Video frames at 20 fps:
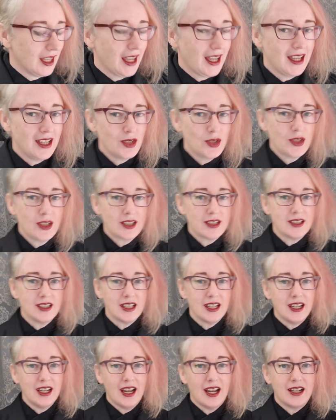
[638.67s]
As you can
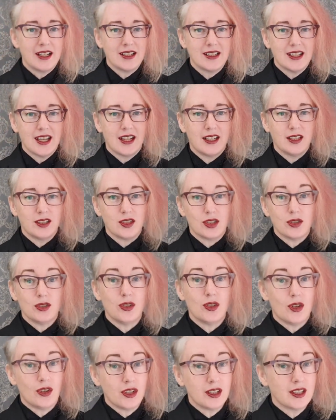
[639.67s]
see, I decided to
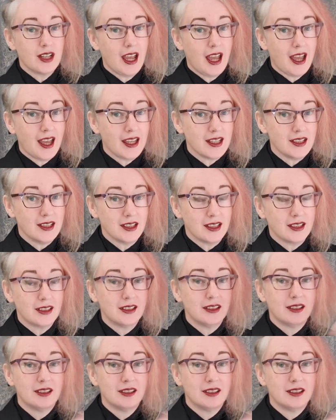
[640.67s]
not add